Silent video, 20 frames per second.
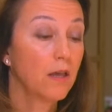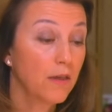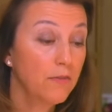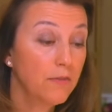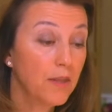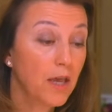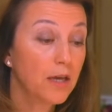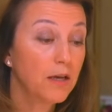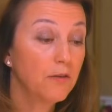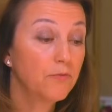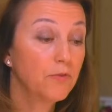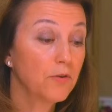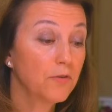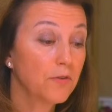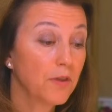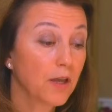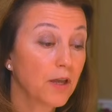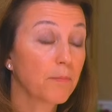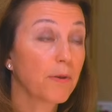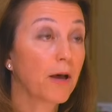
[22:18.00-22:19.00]
And then if you
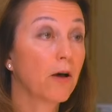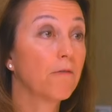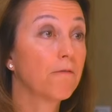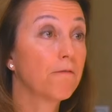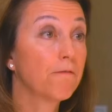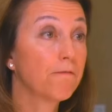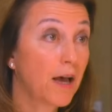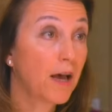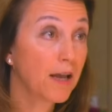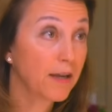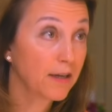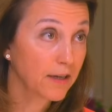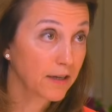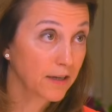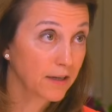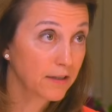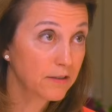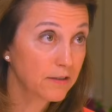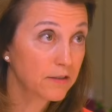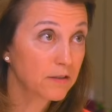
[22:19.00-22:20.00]
think about
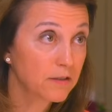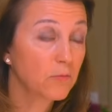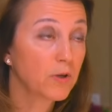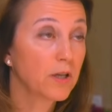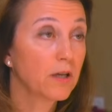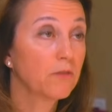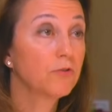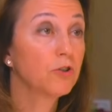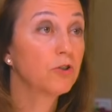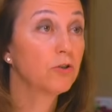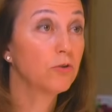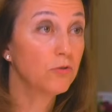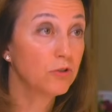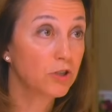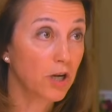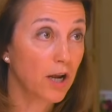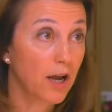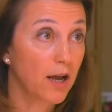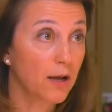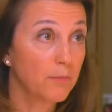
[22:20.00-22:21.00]
finance, we have 2
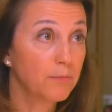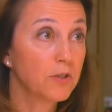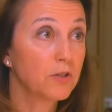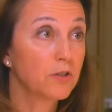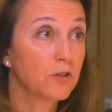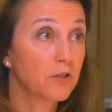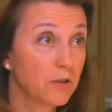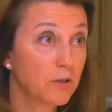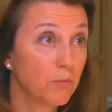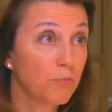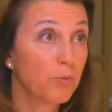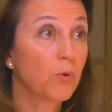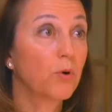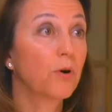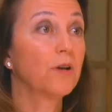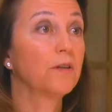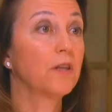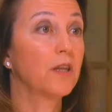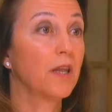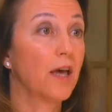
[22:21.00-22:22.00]
jobs to
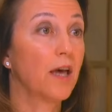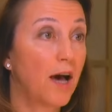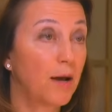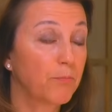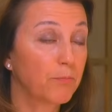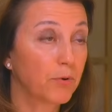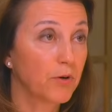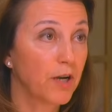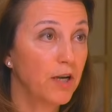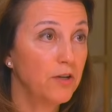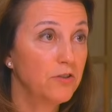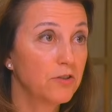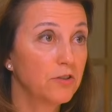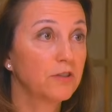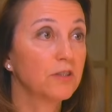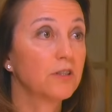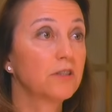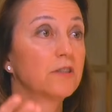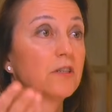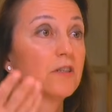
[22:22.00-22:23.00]
support the
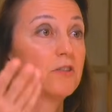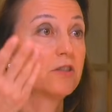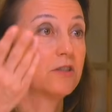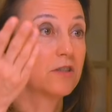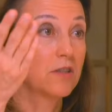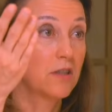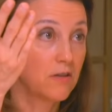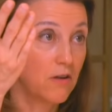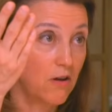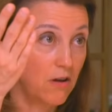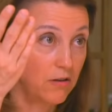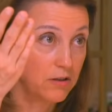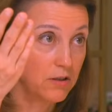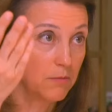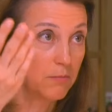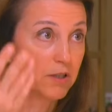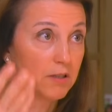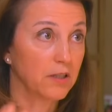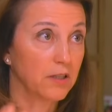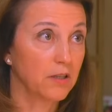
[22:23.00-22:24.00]
operational decisions and
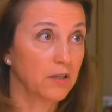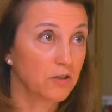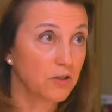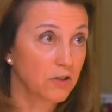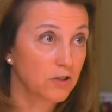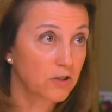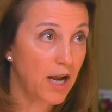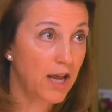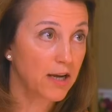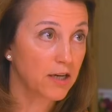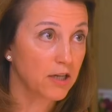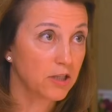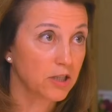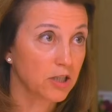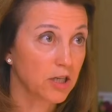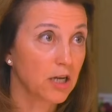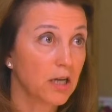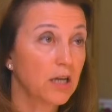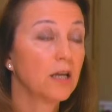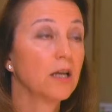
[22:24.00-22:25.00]
ultimately the
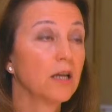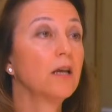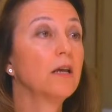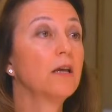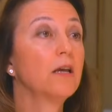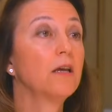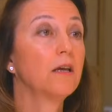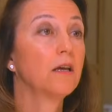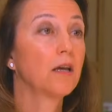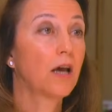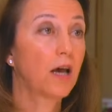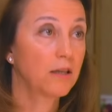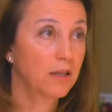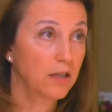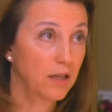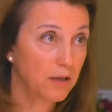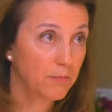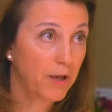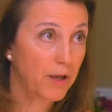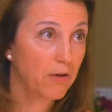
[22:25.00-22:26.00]
strategy. I
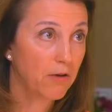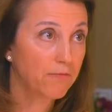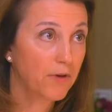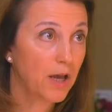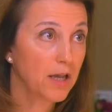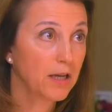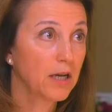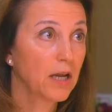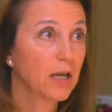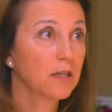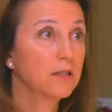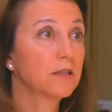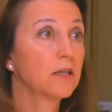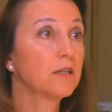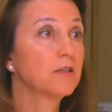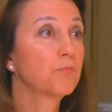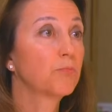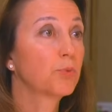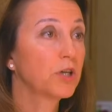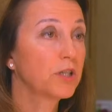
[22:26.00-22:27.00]
think about finance
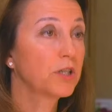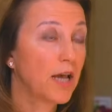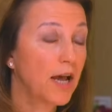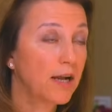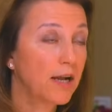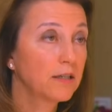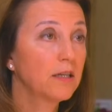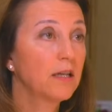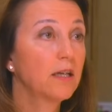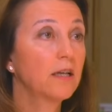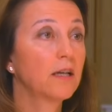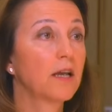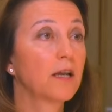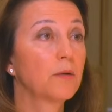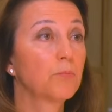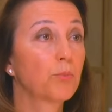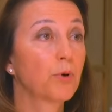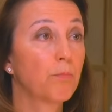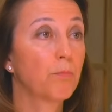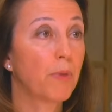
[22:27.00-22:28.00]
as protecting
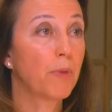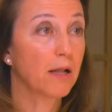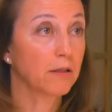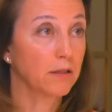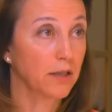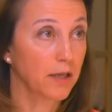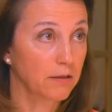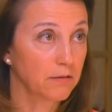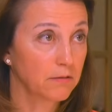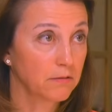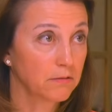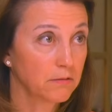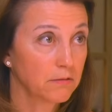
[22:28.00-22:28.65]
and propelling.